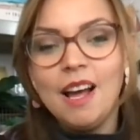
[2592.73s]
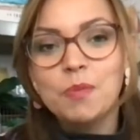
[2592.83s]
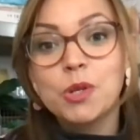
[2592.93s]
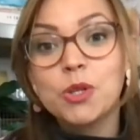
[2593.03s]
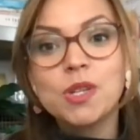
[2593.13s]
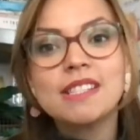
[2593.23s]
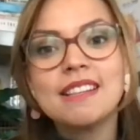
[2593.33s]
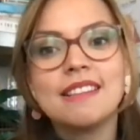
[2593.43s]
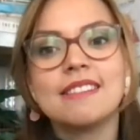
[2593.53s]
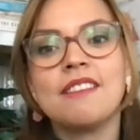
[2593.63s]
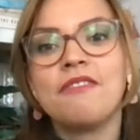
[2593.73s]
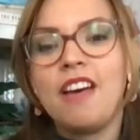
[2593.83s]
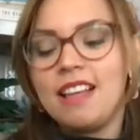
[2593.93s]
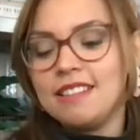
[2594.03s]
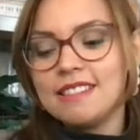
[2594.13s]
Producing this
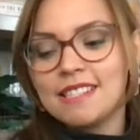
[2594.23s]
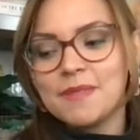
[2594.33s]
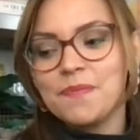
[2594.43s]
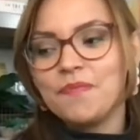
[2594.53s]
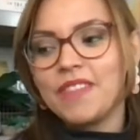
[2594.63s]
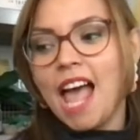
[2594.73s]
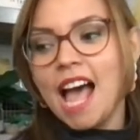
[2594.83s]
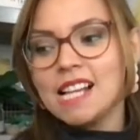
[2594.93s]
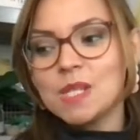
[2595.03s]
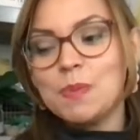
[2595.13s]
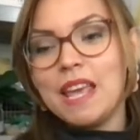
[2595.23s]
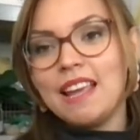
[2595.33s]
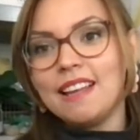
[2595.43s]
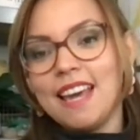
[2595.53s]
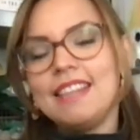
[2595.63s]
event has
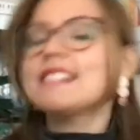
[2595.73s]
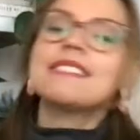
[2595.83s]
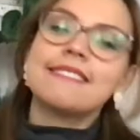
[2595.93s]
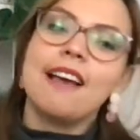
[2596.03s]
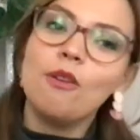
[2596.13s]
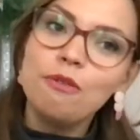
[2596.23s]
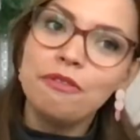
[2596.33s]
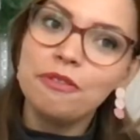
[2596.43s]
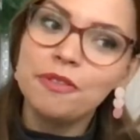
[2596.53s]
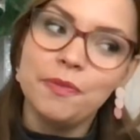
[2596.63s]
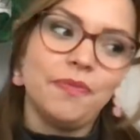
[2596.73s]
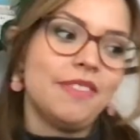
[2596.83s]
been in itself